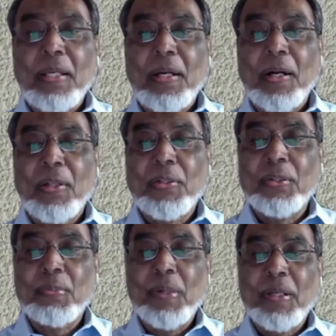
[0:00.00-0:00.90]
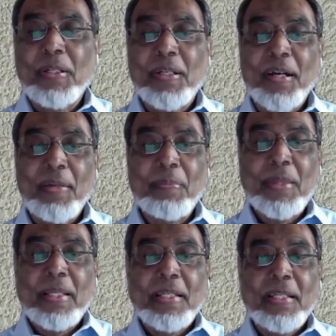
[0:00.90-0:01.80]
he also spent time
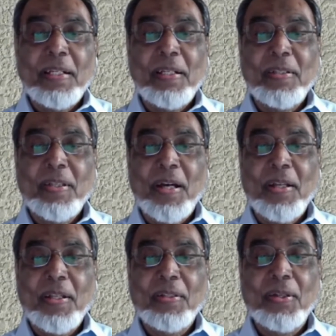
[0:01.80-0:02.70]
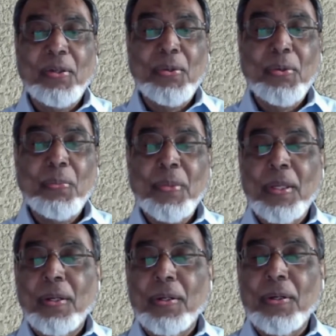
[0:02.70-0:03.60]
in designing the new
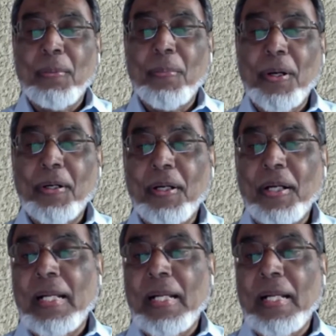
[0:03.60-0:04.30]
Gumba